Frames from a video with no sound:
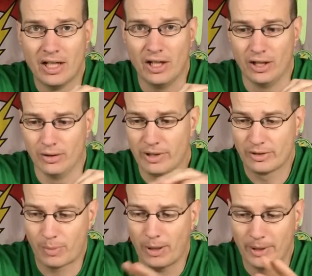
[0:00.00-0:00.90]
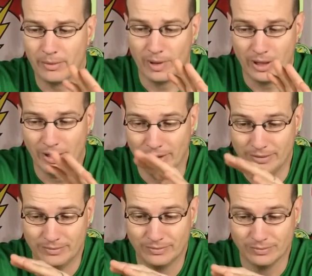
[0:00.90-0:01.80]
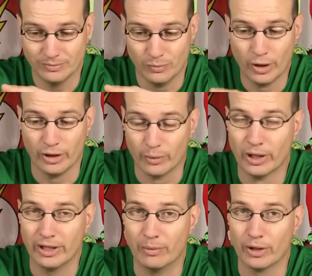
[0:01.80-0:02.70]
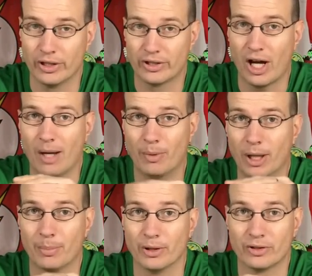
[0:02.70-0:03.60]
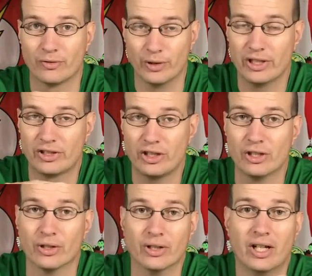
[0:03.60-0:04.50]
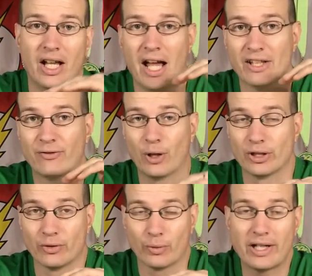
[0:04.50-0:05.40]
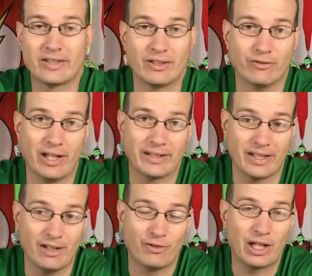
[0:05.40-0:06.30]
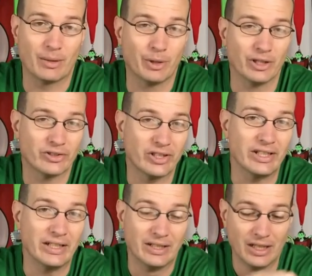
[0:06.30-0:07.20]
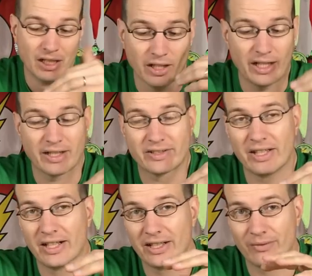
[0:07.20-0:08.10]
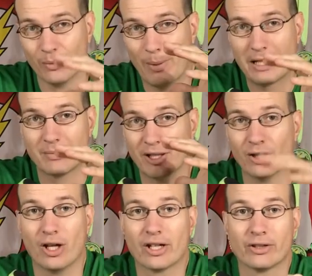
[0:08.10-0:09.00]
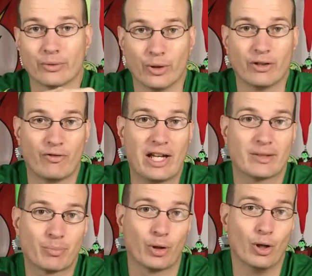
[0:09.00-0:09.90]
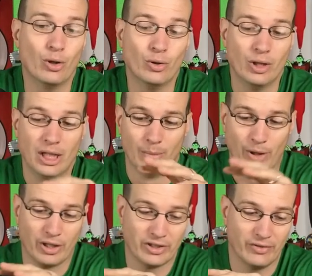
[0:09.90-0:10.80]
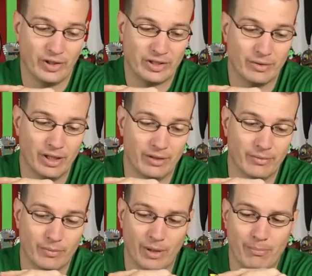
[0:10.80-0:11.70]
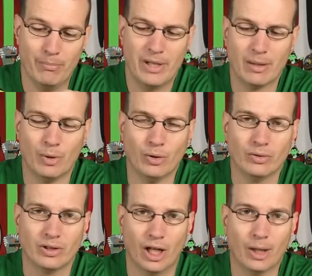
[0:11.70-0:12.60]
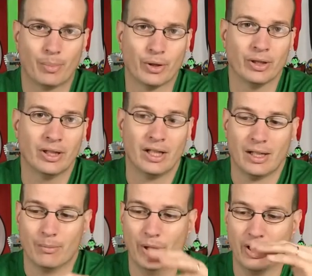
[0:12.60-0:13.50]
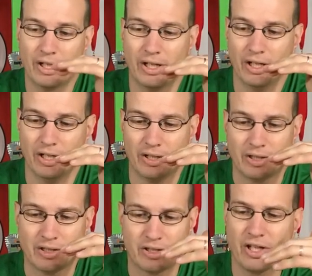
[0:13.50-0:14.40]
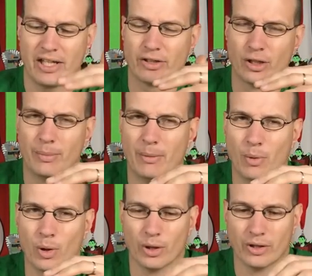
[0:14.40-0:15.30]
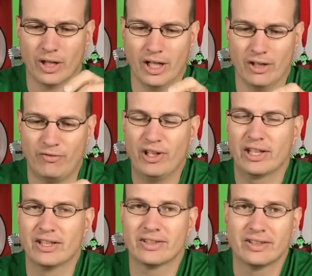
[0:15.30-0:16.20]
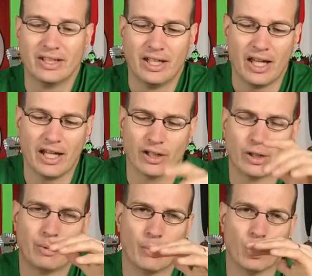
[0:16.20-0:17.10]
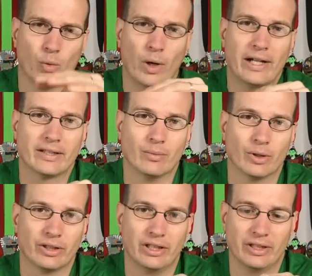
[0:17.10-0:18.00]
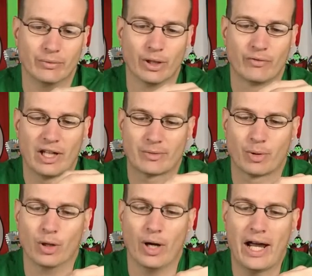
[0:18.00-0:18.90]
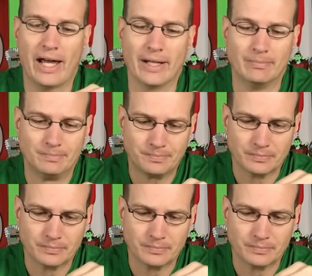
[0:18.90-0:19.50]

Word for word: It's probably one of the top uppers for this year as far as a racing flap that I think I'm going to see. Like I said, it reminds me a lot of the Run Fast Pro because of its a minimal upper, but still has a little bit more thickness and a little bit more weight than what the Run Fast Pro had.